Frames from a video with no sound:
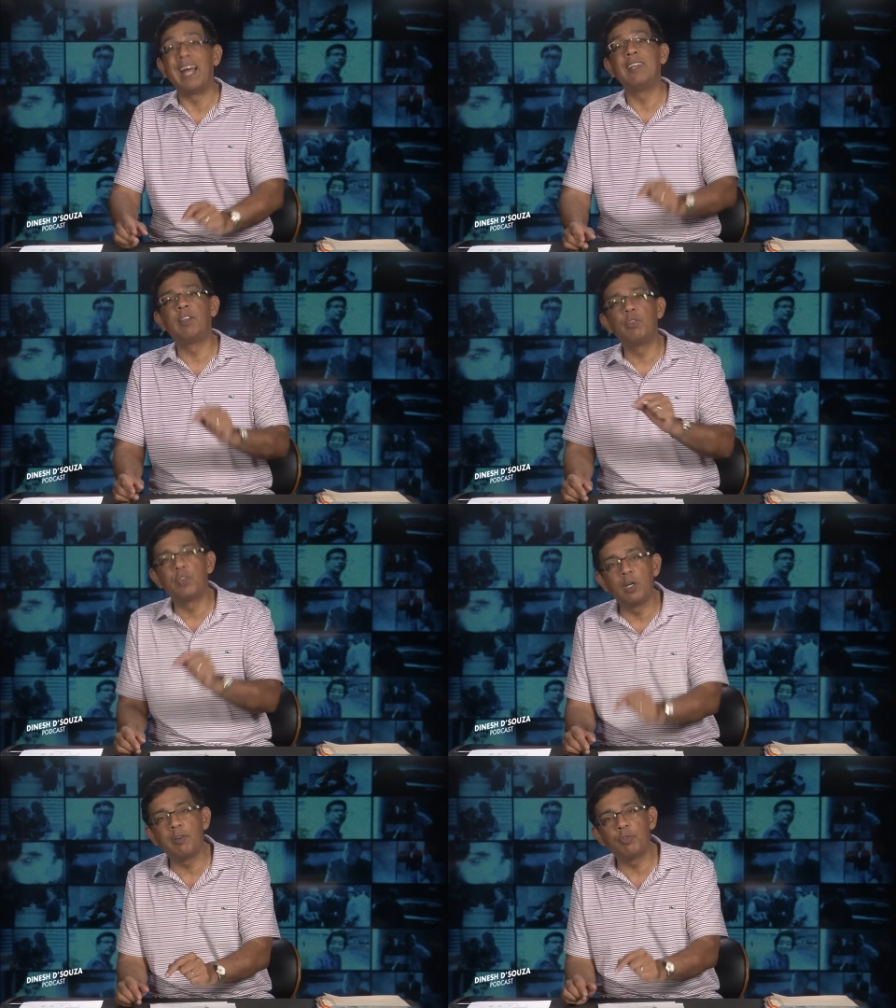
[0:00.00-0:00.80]
and
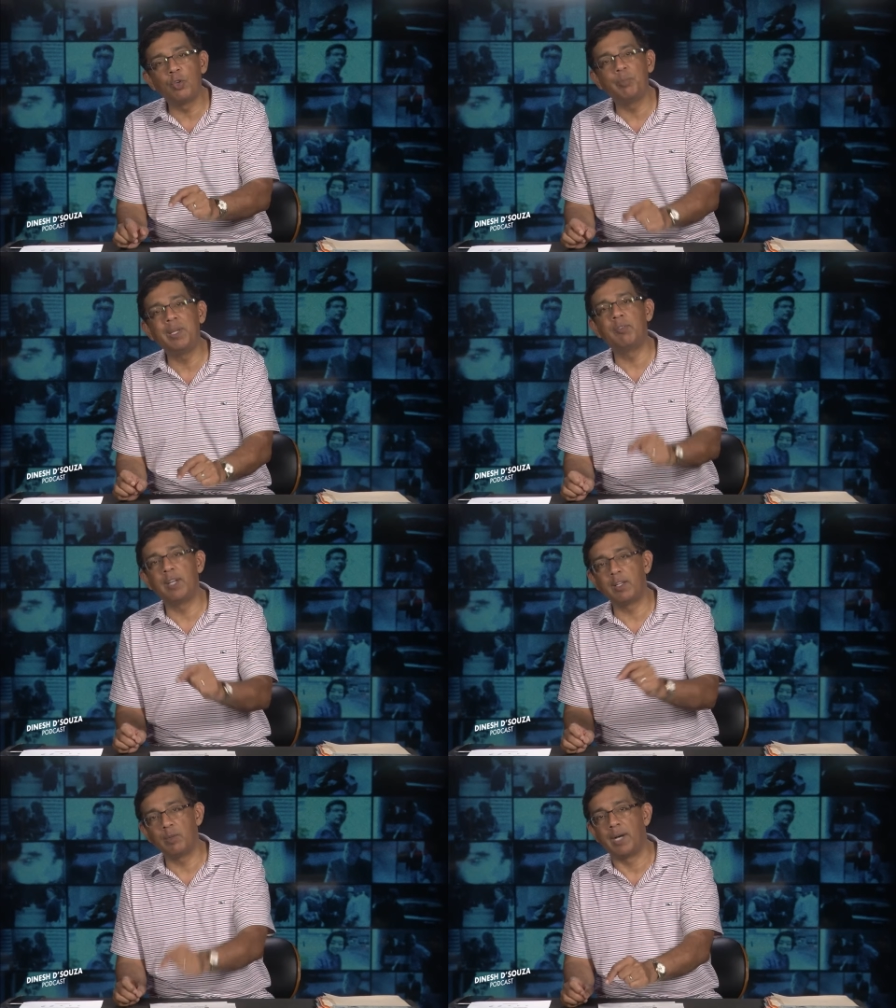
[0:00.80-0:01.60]
deserve to be
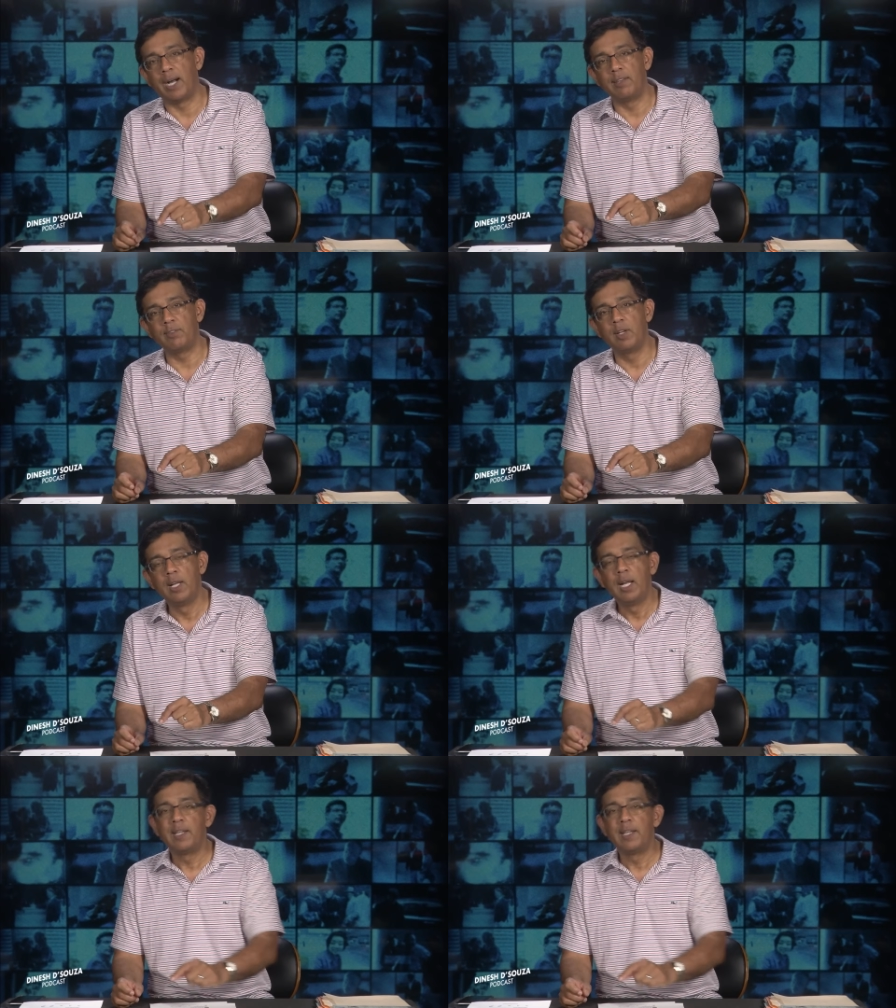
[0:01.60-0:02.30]
victimized.